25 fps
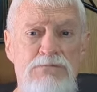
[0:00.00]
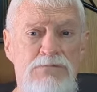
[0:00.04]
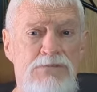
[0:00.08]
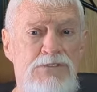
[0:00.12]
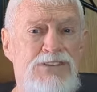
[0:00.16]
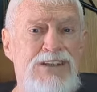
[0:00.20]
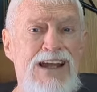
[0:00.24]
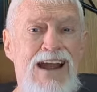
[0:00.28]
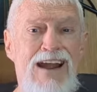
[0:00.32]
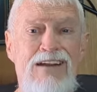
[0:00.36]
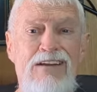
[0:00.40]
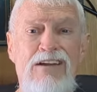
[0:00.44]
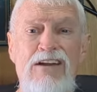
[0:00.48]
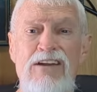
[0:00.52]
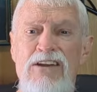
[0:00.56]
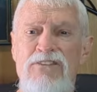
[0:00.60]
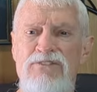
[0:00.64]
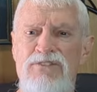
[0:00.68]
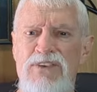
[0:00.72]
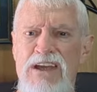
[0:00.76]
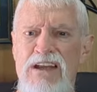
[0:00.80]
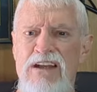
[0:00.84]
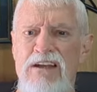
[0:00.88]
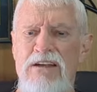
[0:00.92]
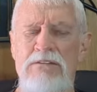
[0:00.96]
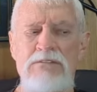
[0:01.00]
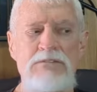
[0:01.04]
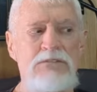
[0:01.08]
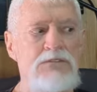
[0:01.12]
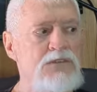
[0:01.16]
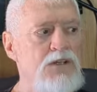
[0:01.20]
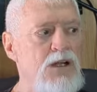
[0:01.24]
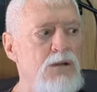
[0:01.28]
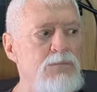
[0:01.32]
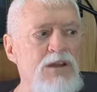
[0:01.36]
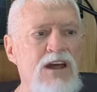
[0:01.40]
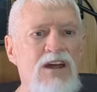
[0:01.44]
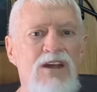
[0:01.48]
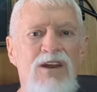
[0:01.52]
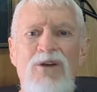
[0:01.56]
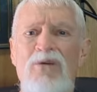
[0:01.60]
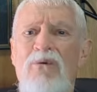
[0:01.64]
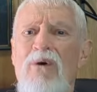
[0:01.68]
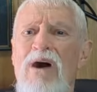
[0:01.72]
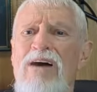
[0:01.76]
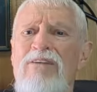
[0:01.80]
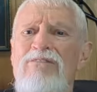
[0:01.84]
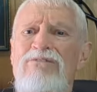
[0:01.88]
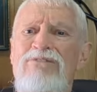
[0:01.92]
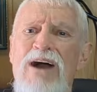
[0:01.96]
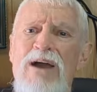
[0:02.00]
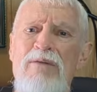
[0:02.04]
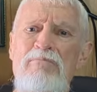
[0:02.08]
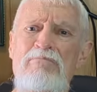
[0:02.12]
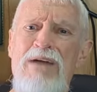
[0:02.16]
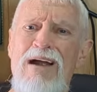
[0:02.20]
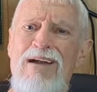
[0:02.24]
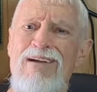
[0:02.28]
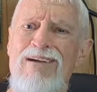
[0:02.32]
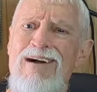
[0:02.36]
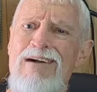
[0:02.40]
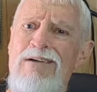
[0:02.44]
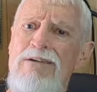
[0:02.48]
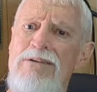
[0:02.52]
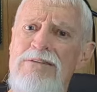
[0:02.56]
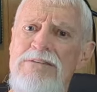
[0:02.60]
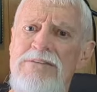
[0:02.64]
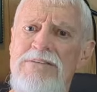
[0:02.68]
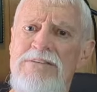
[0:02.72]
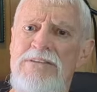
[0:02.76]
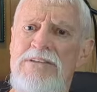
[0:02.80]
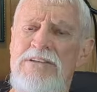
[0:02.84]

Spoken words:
retired undefeated. I'm not going to go out and fight bare knuckle.